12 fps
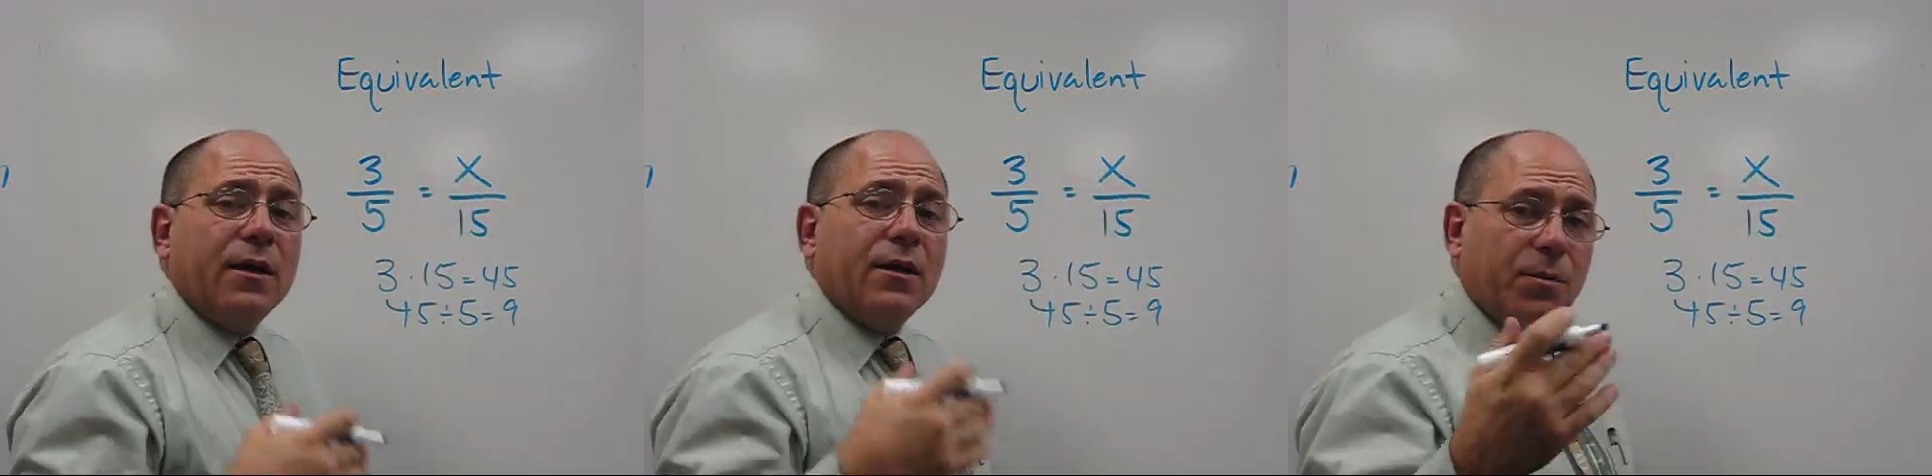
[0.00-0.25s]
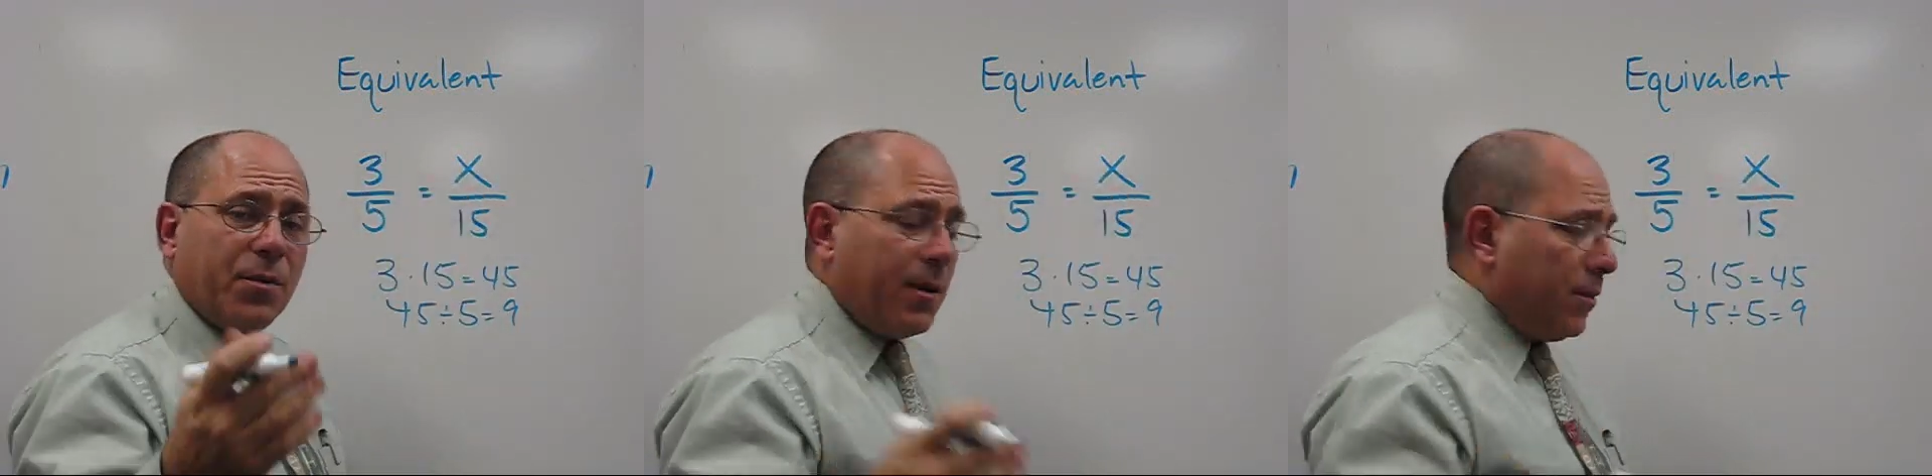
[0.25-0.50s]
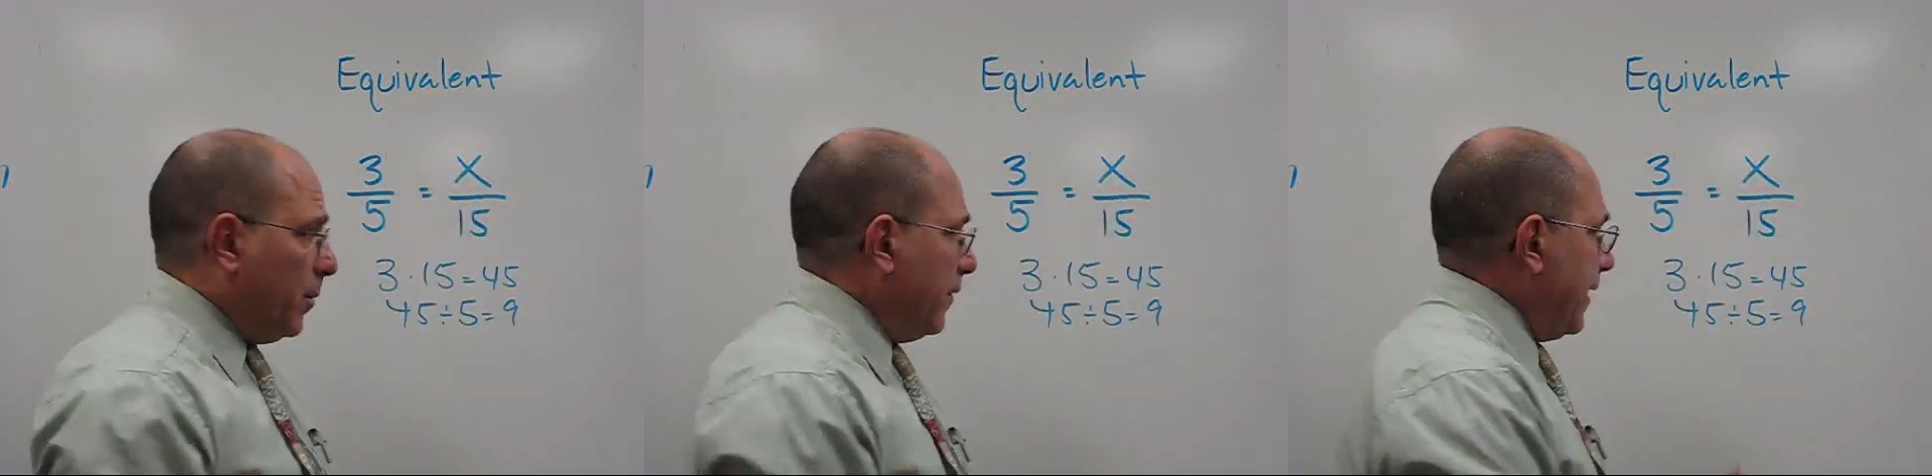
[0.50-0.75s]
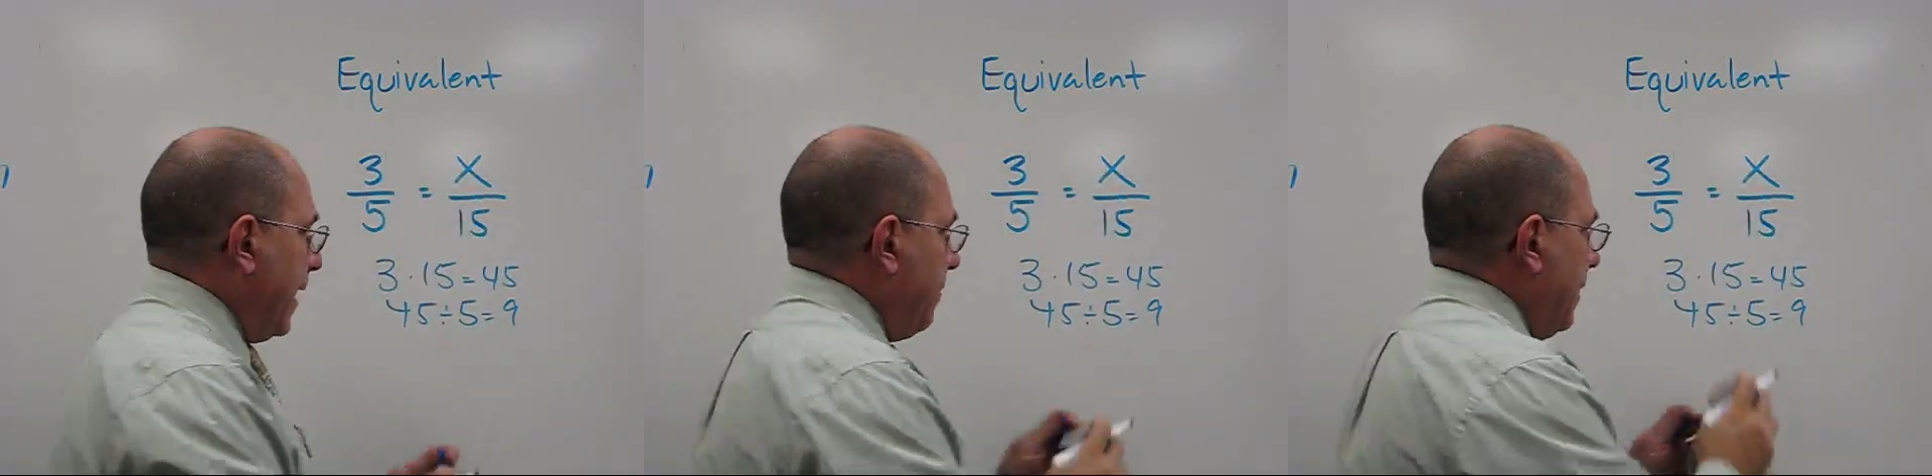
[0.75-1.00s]
The problem with
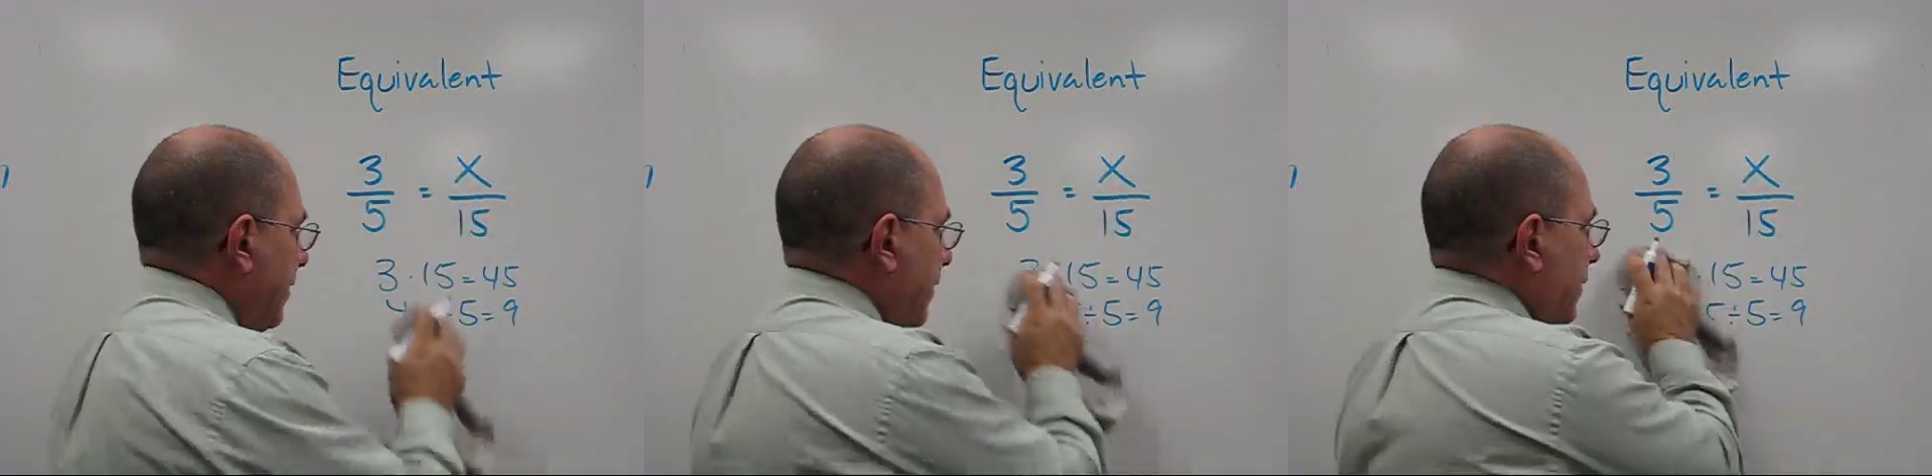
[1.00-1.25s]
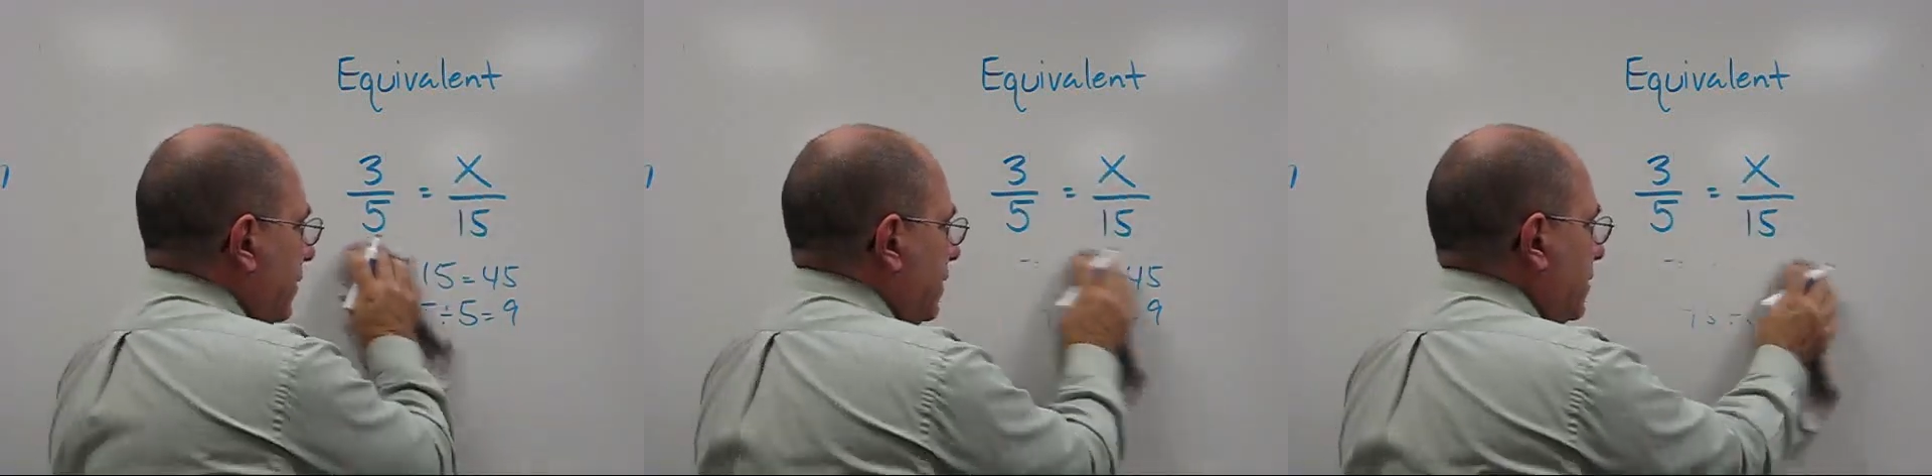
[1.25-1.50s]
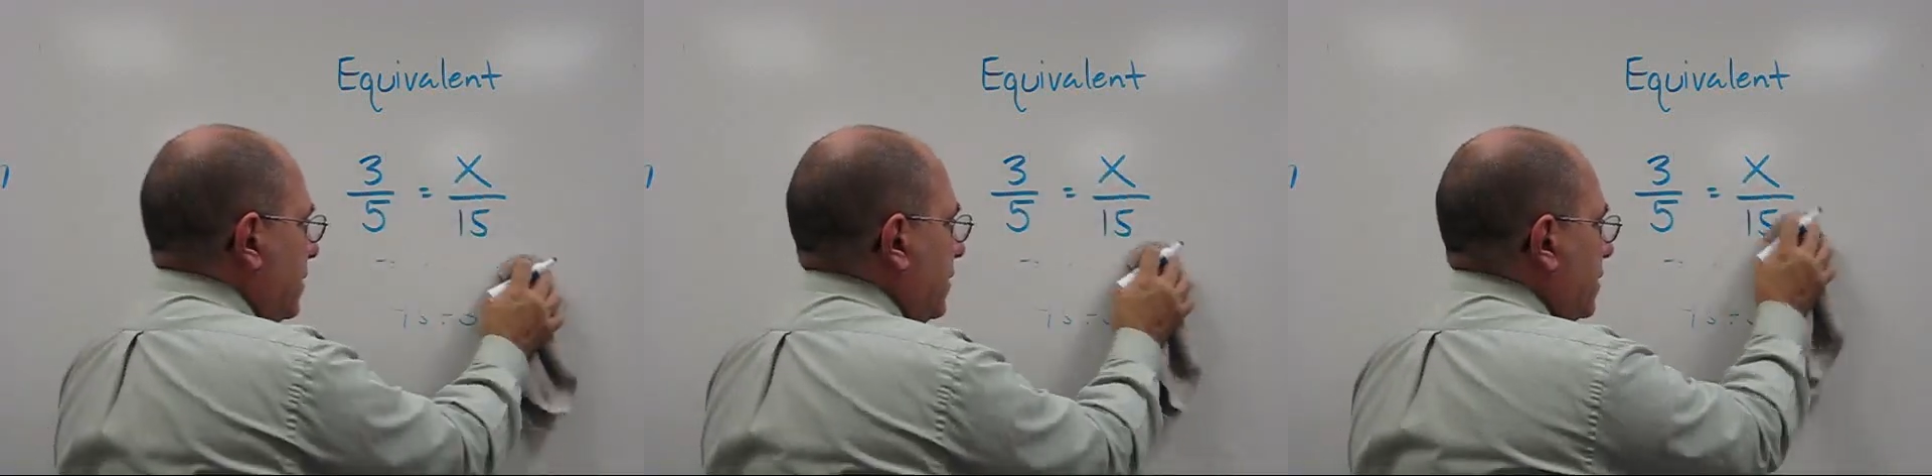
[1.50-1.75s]
that method is,